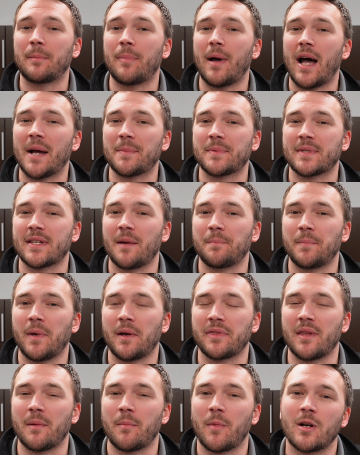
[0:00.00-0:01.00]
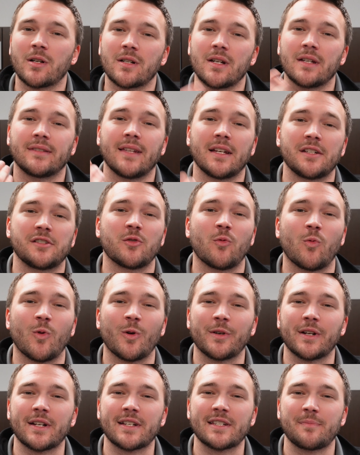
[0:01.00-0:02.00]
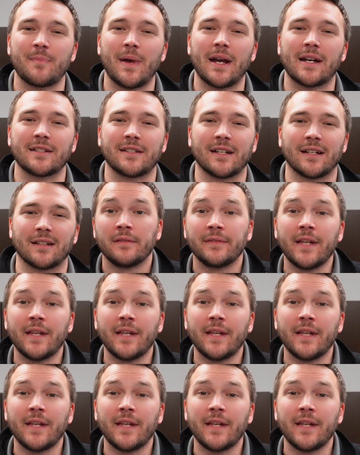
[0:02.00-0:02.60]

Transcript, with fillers: pops up on the market that you weren't expecting.